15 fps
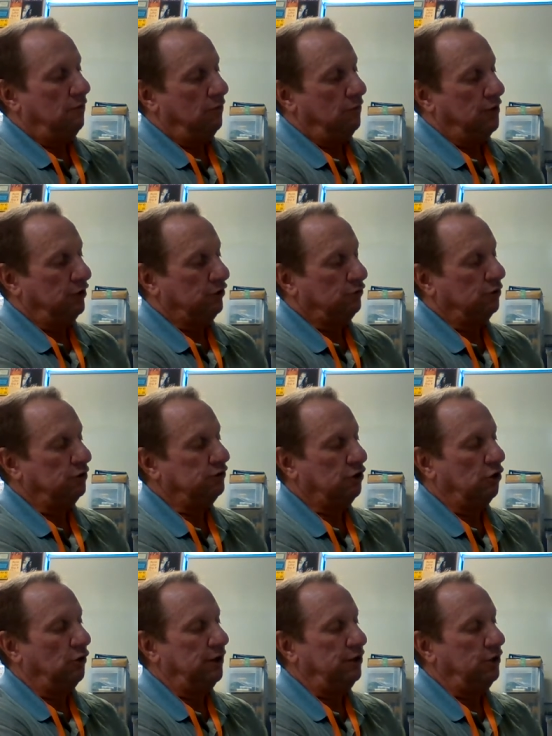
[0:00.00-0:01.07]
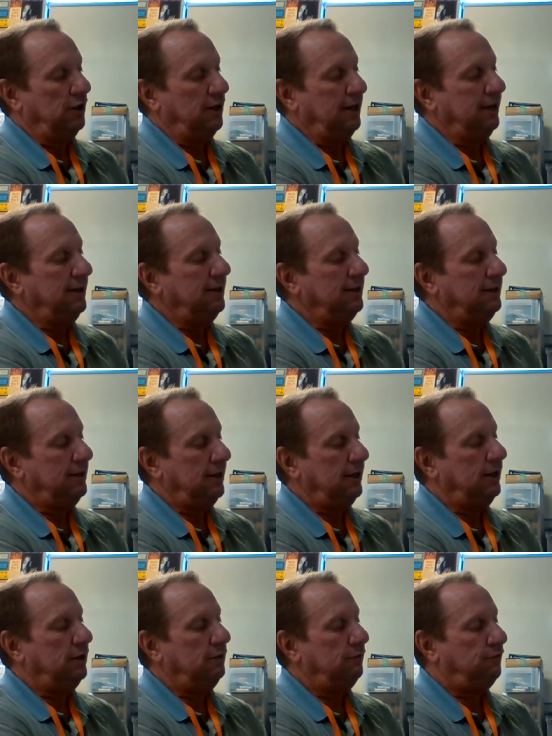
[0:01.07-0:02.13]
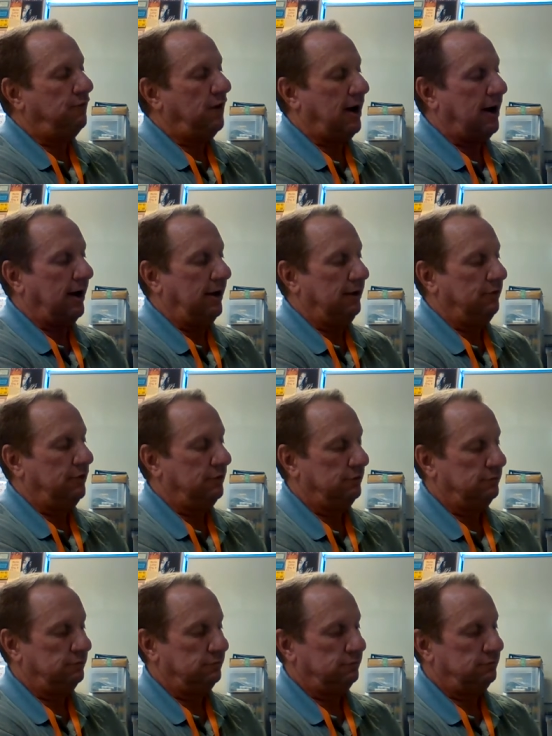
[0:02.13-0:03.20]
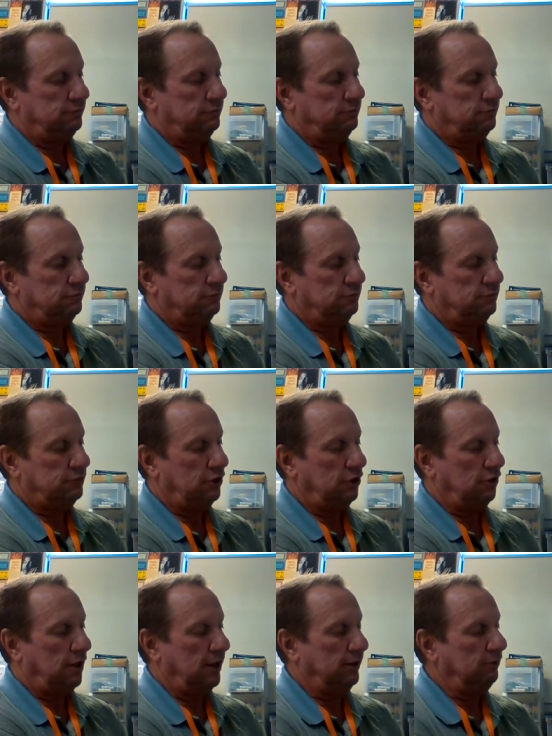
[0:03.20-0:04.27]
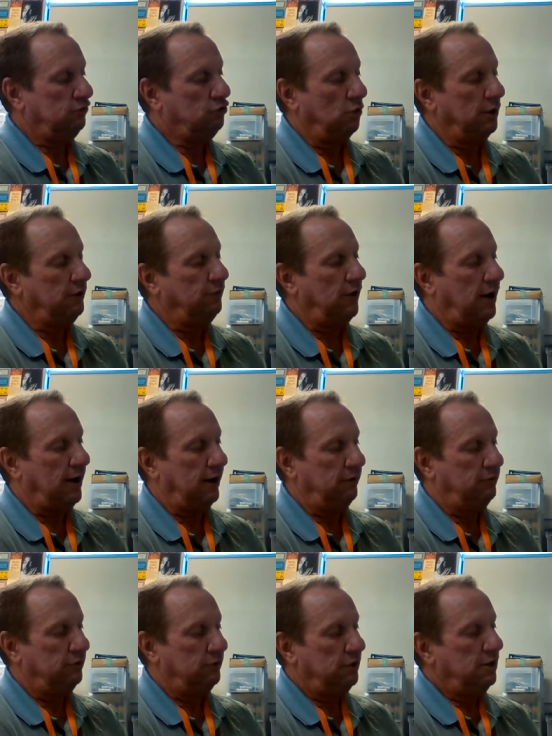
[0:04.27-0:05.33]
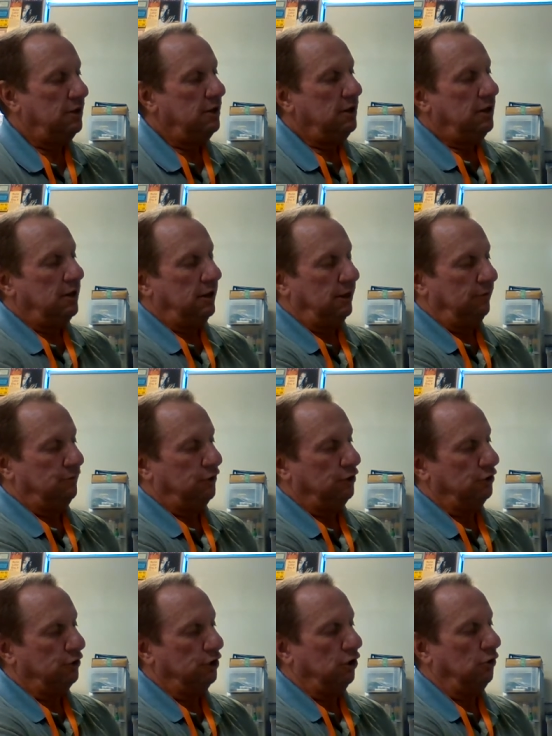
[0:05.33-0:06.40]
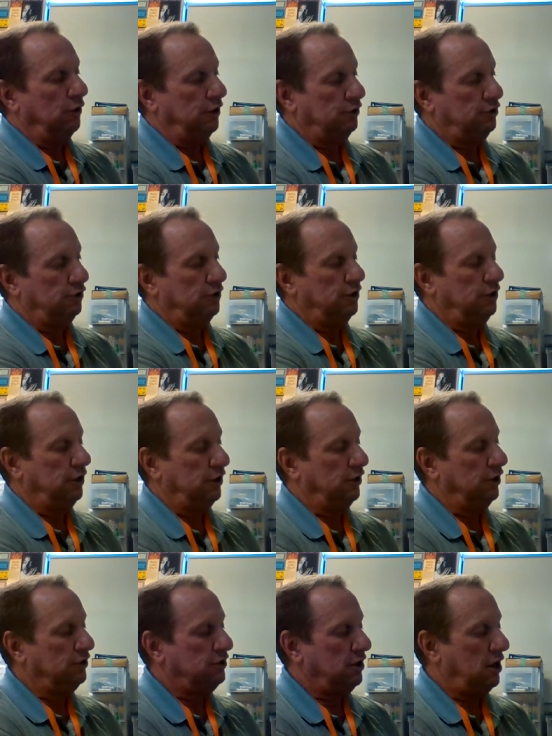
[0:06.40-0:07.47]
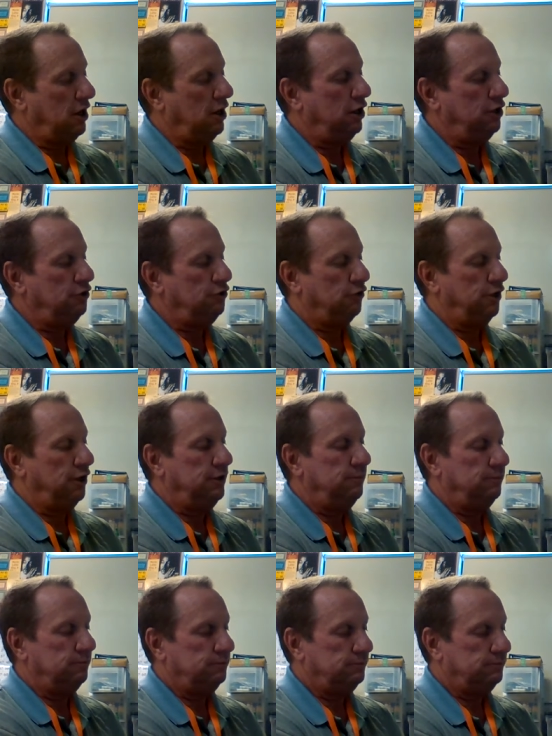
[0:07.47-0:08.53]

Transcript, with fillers: This one's going to end in five. So, like 25. If you're going to the nearest 100,